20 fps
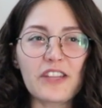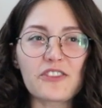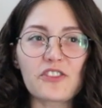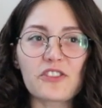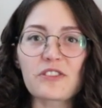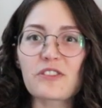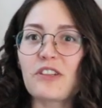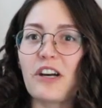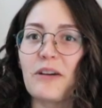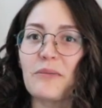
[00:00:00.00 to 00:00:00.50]
it's
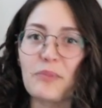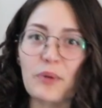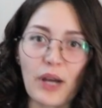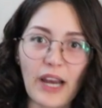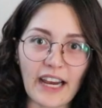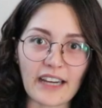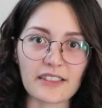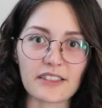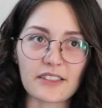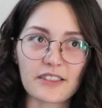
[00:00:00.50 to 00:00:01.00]
just not
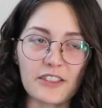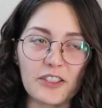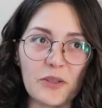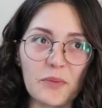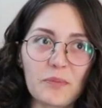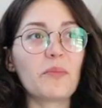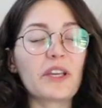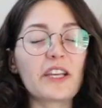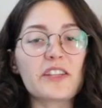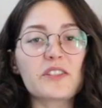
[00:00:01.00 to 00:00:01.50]

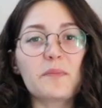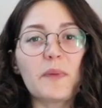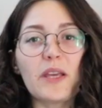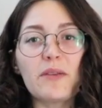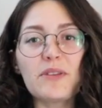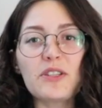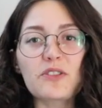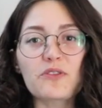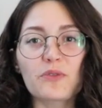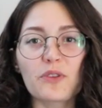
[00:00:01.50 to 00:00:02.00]
practical because
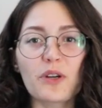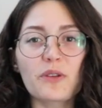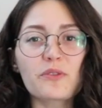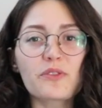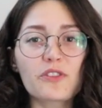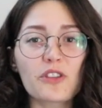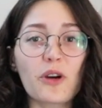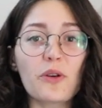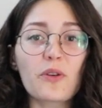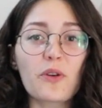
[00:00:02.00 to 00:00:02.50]
babies grow
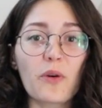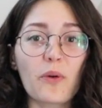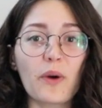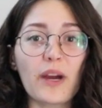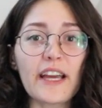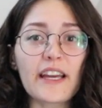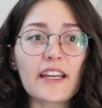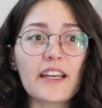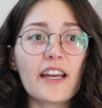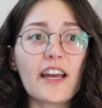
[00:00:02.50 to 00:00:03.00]
so
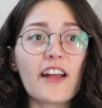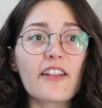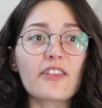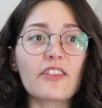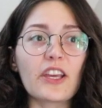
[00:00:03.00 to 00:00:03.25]
quick,